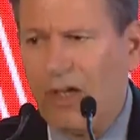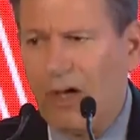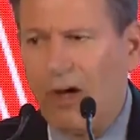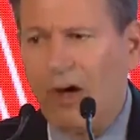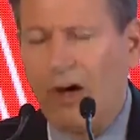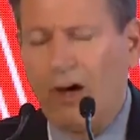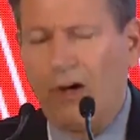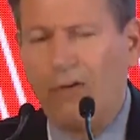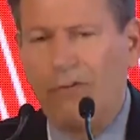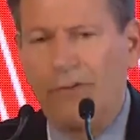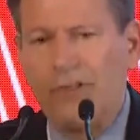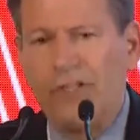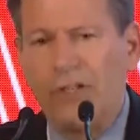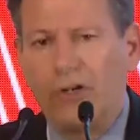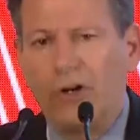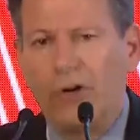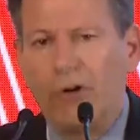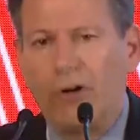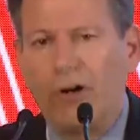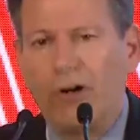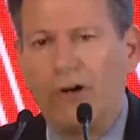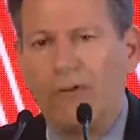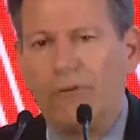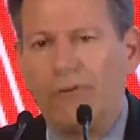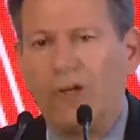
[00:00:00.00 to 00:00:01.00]
of, you know,
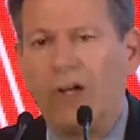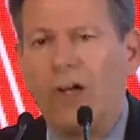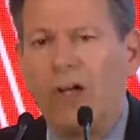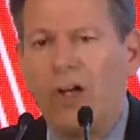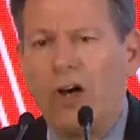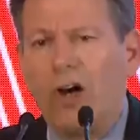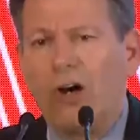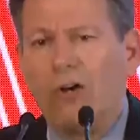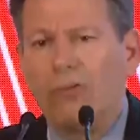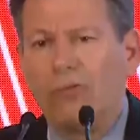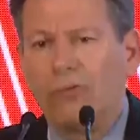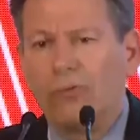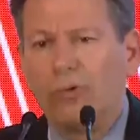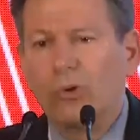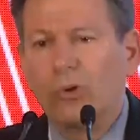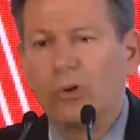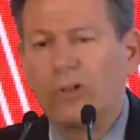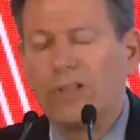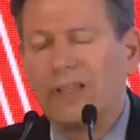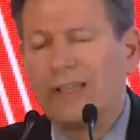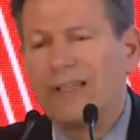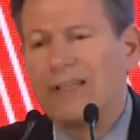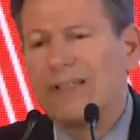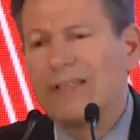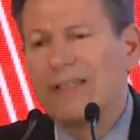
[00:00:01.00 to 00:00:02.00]
of, of
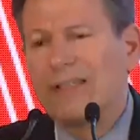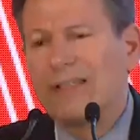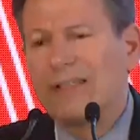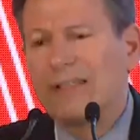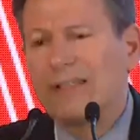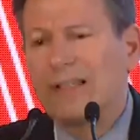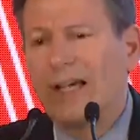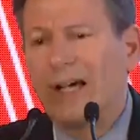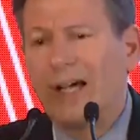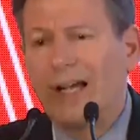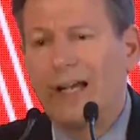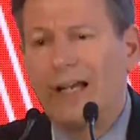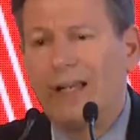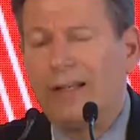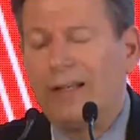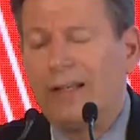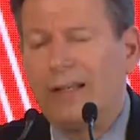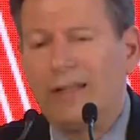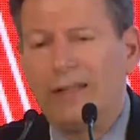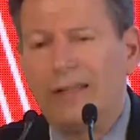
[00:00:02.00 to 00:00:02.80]
ruling a society